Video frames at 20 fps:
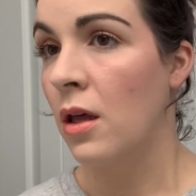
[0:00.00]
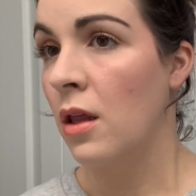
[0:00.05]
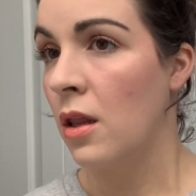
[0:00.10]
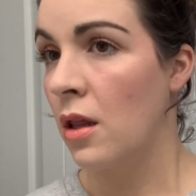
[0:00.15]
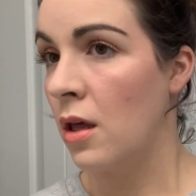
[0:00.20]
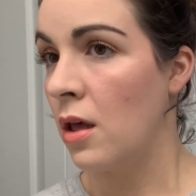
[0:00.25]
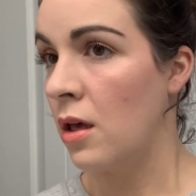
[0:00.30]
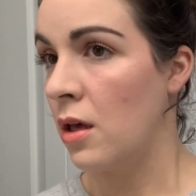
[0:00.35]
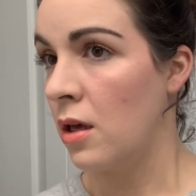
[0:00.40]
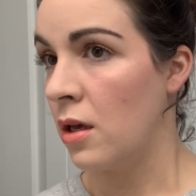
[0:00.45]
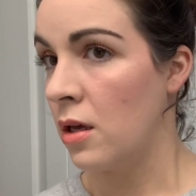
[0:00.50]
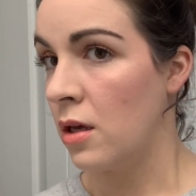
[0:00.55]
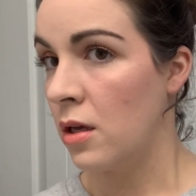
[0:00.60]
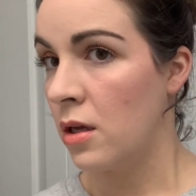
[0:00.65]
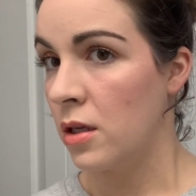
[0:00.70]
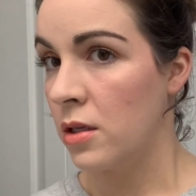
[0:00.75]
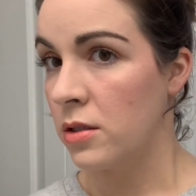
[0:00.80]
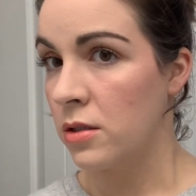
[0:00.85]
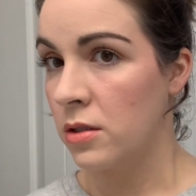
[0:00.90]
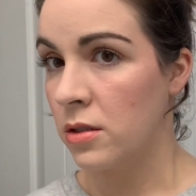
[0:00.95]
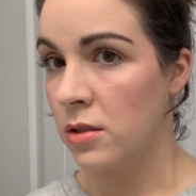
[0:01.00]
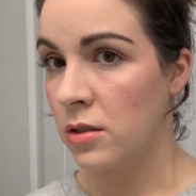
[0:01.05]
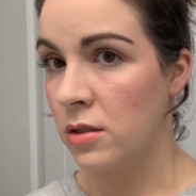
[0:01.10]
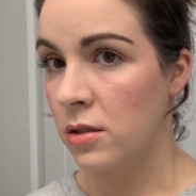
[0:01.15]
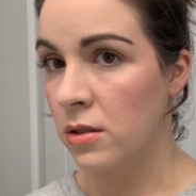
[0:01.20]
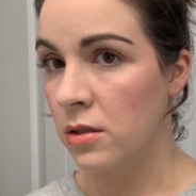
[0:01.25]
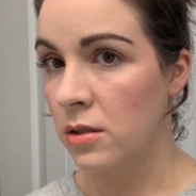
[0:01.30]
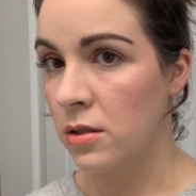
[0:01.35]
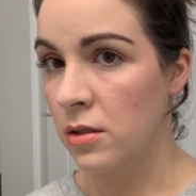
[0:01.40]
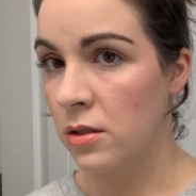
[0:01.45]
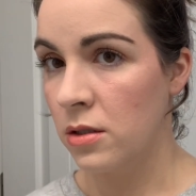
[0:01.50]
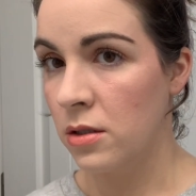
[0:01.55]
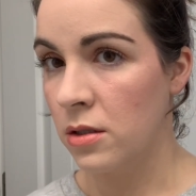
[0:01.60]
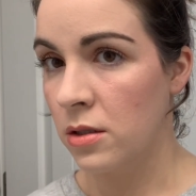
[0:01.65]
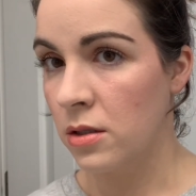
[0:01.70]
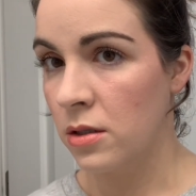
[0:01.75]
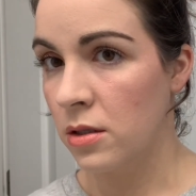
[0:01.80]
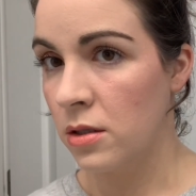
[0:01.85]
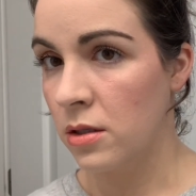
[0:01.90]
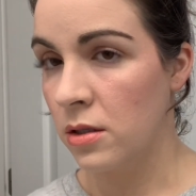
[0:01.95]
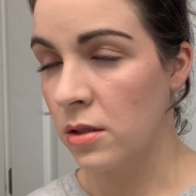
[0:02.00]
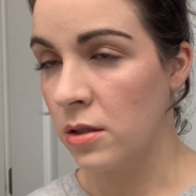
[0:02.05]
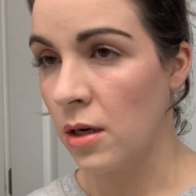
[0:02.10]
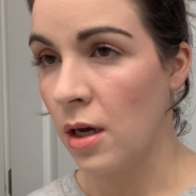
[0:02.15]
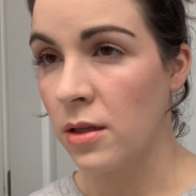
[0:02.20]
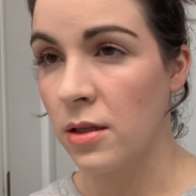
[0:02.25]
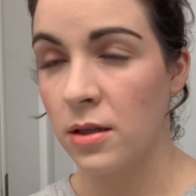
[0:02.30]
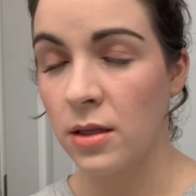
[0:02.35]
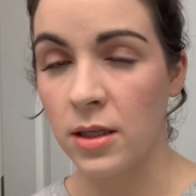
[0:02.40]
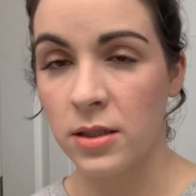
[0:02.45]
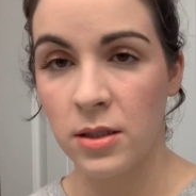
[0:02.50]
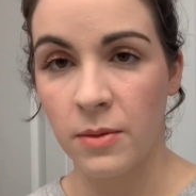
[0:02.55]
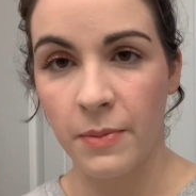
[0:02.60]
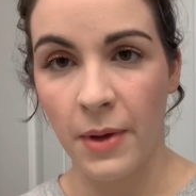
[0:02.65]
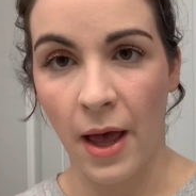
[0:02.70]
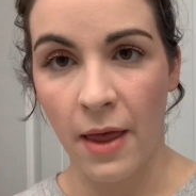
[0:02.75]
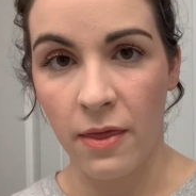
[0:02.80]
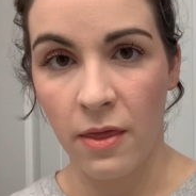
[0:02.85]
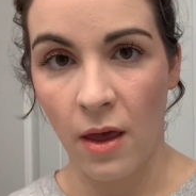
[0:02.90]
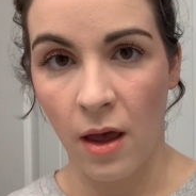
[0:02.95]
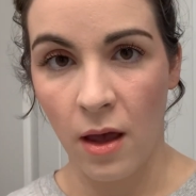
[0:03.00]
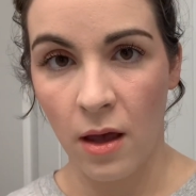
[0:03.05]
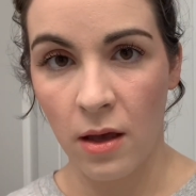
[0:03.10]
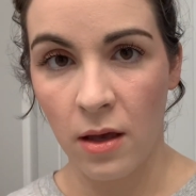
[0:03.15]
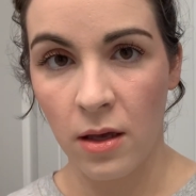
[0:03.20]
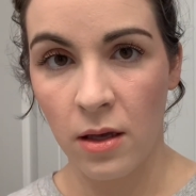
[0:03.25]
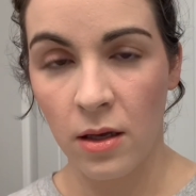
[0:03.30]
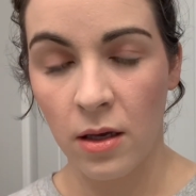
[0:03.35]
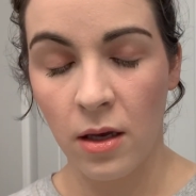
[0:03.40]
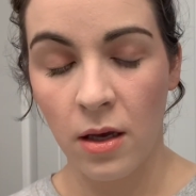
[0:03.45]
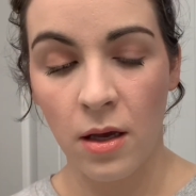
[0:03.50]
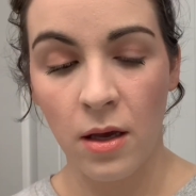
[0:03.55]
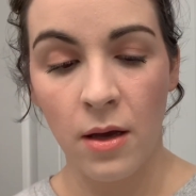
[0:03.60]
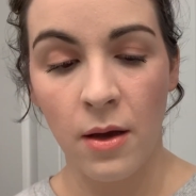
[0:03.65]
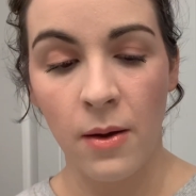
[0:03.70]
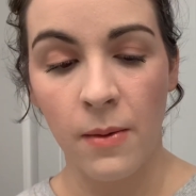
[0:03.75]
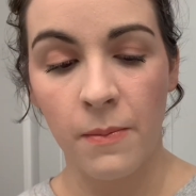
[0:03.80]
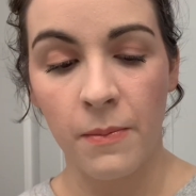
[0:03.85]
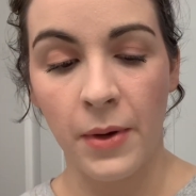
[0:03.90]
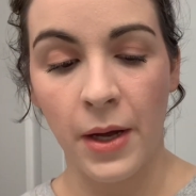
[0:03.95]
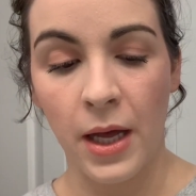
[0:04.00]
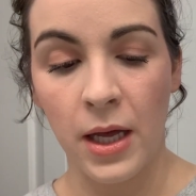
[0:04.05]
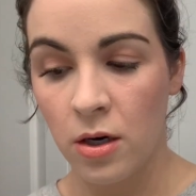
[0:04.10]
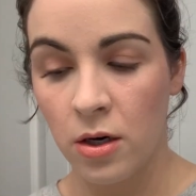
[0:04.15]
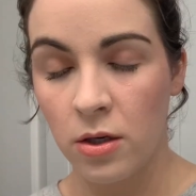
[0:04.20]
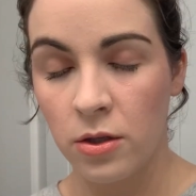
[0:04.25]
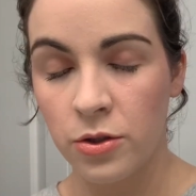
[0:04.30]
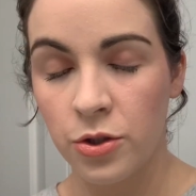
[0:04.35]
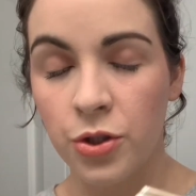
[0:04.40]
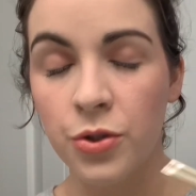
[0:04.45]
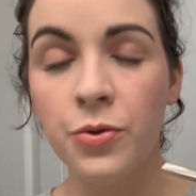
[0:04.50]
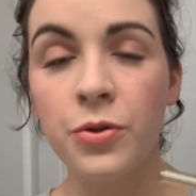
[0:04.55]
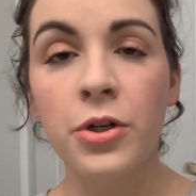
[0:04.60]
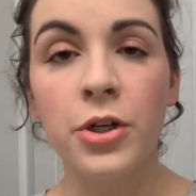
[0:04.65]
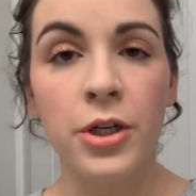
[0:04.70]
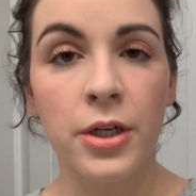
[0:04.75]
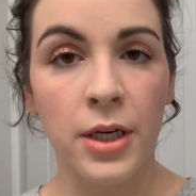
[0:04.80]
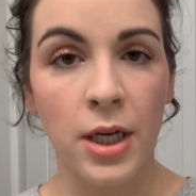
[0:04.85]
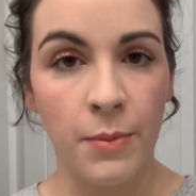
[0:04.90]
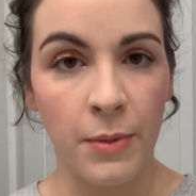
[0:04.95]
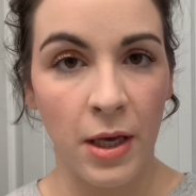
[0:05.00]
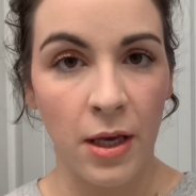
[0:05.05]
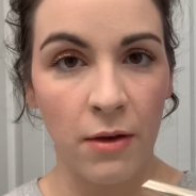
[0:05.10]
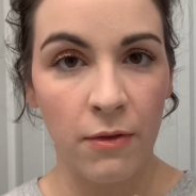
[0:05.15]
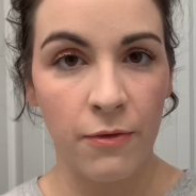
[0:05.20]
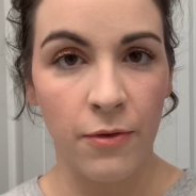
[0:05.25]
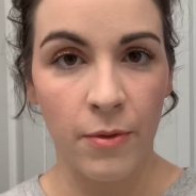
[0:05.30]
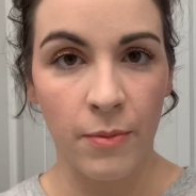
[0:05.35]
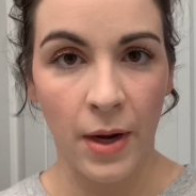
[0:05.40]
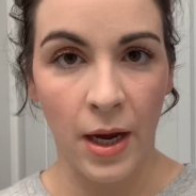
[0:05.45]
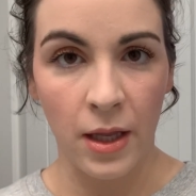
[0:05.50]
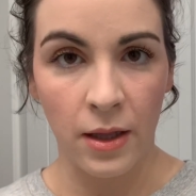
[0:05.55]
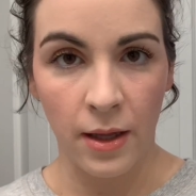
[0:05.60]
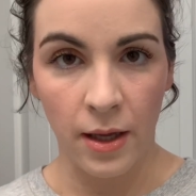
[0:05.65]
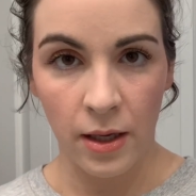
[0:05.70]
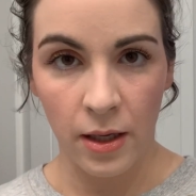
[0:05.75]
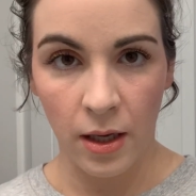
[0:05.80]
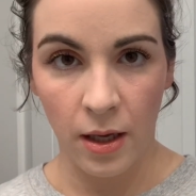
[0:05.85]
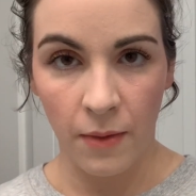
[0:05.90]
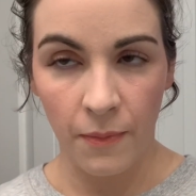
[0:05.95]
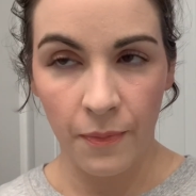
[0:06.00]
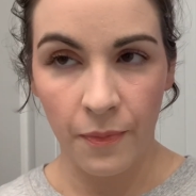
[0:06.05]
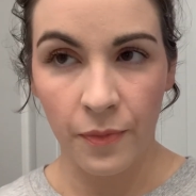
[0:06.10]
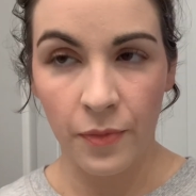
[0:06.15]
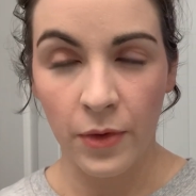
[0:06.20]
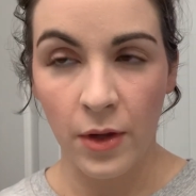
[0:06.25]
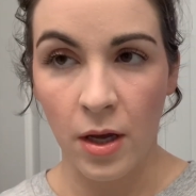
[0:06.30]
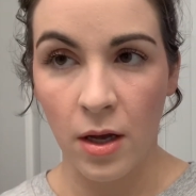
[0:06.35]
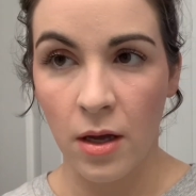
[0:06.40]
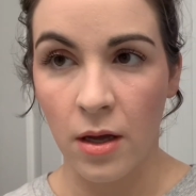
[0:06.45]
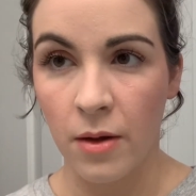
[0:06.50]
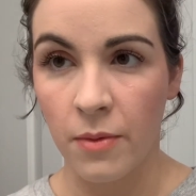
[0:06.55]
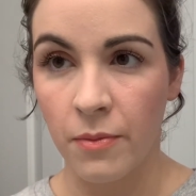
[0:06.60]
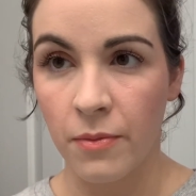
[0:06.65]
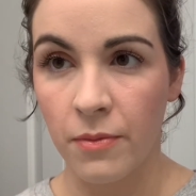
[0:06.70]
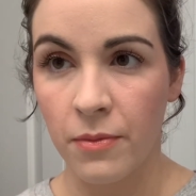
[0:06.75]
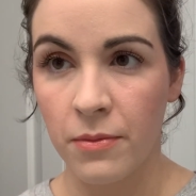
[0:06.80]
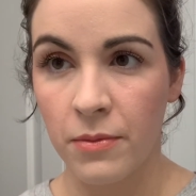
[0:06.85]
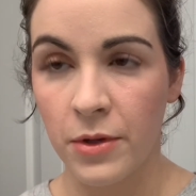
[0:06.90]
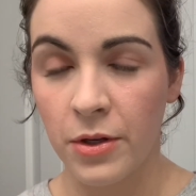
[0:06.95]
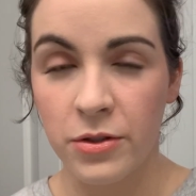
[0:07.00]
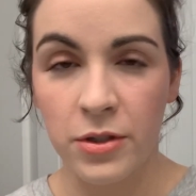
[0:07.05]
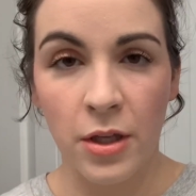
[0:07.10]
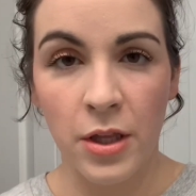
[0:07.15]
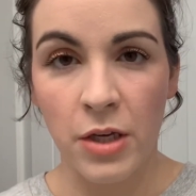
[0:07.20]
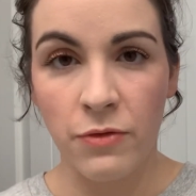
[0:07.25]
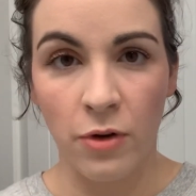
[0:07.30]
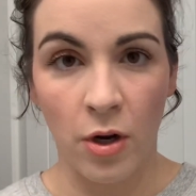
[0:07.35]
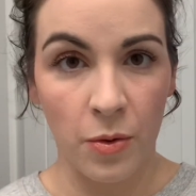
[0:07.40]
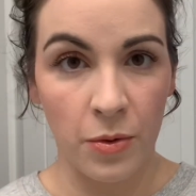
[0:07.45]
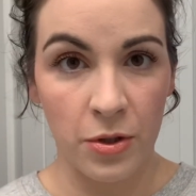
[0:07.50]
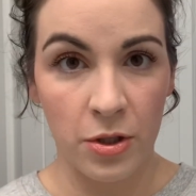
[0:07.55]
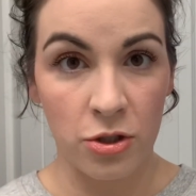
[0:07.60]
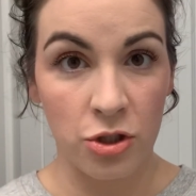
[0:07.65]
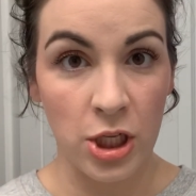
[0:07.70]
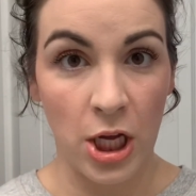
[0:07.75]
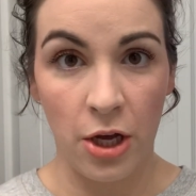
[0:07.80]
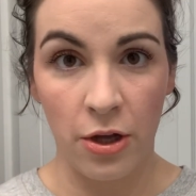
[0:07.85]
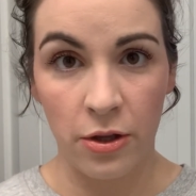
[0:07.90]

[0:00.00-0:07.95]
and not that that's a bad thing, but too creamy for my liking. There's nothing wrong with the gel.